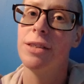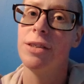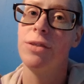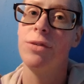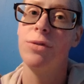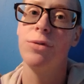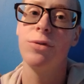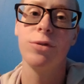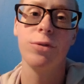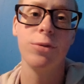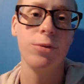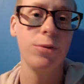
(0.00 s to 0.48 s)

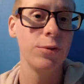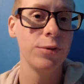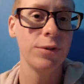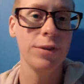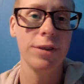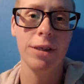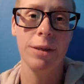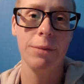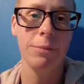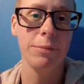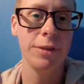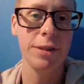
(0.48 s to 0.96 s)
years old
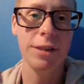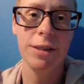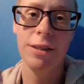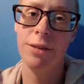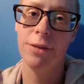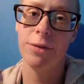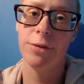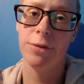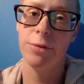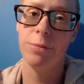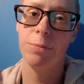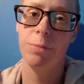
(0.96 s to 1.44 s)
and I'm
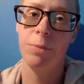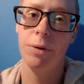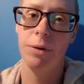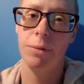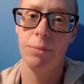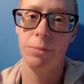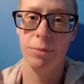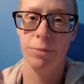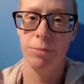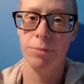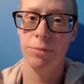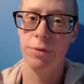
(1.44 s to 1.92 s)
seeing those
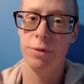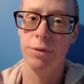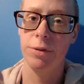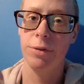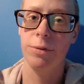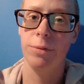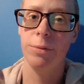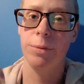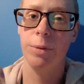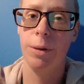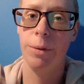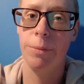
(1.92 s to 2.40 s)
problems.
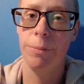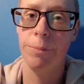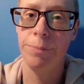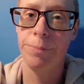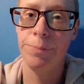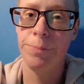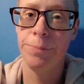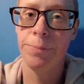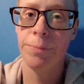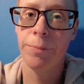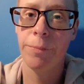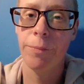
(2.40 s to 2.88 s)
So,
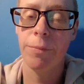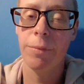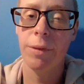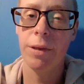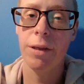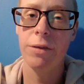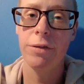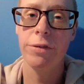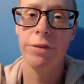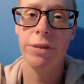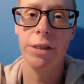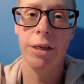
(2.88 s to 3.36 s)

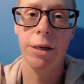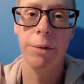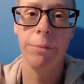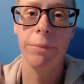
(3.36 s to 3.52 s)
so yeah,